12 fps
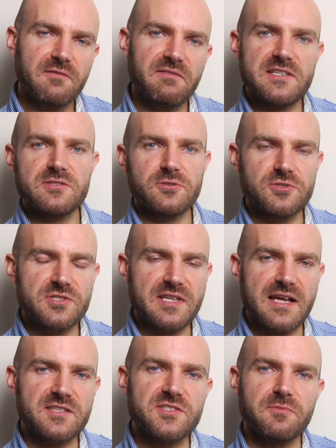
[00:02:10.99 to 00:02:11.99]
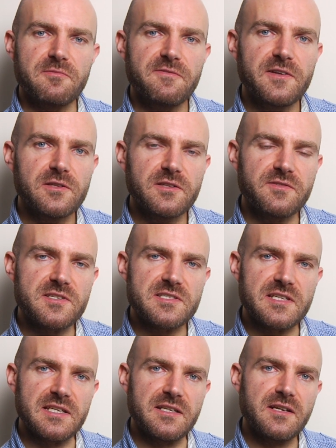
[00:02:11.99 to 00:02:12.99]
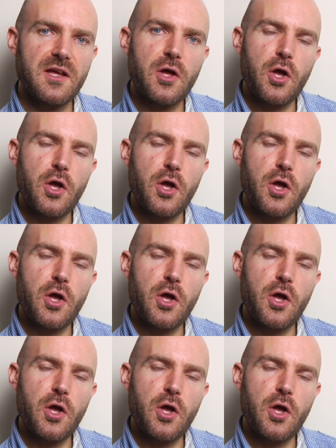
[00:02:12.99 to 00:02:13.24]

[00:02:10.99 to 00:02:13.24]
this will just add some fill to the scene,